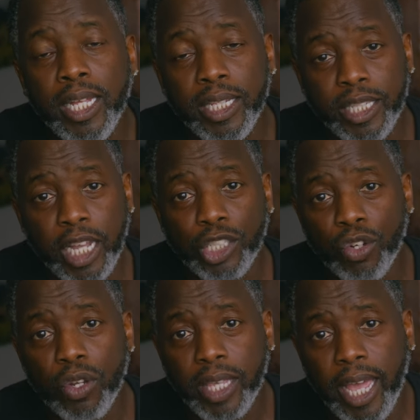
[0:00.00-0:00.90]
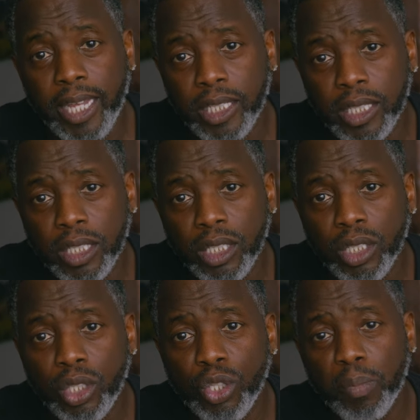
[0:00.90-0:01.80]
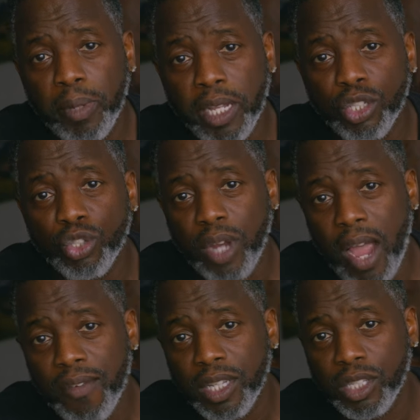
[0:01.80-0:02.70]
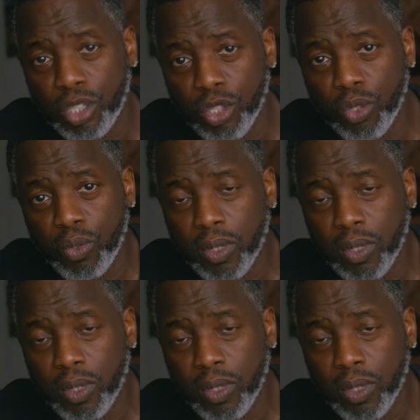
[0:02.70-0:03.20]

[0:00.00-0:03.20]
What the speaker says: set your location to the place you're traveling to.